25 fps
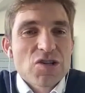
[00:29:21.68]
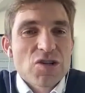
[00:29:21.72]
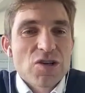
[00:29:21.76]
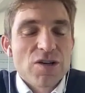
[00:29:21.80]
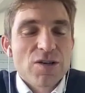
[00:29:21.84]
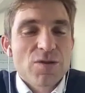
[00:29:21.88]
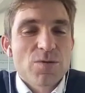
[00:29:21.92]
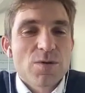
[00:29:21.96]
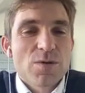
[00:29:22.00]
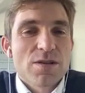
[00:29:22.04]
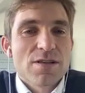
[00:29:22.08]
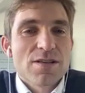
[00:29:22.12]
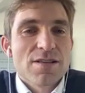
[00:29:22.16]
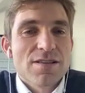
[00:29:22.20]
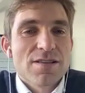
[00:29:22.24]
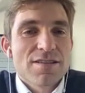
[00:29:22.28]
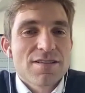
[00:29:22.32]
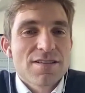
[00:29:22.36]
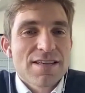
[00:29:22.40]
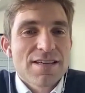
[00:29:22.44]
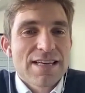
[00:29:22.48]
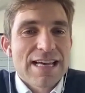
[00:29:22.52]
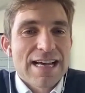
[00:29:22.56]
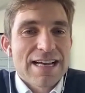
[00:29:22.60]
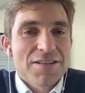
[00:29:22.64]
so it
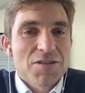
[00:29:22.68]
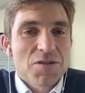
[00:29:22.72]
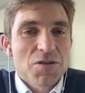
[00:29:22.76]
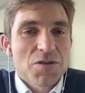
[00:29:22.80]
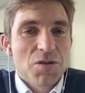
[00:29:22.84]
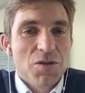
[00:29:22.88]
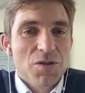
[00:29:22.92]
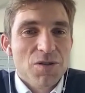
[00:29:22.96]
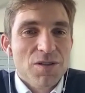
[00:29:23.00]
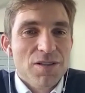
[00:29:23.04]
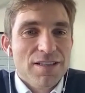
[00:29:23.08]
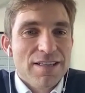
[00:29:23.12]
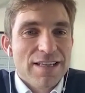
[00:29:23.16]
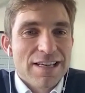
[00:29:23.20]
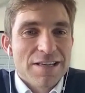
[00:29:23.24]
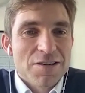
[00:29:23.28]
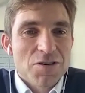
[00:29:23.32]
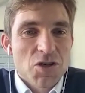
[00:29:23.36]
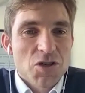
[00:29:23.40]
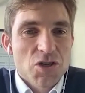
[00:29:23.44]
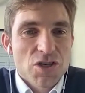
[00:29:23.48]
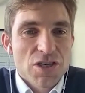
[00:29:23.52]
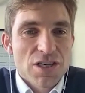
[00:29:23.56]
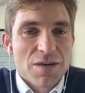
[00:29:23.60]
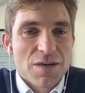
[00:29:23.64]
was cattle
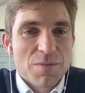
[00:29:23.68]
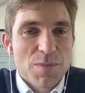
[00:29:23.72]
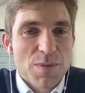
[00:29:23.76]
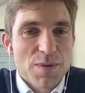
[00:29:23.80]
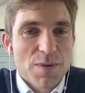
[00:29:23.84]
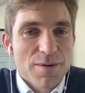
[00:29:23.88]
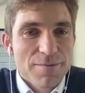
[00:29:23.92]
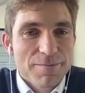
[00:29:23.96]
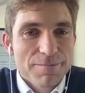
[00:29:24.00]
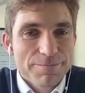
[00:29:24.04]
and sheep.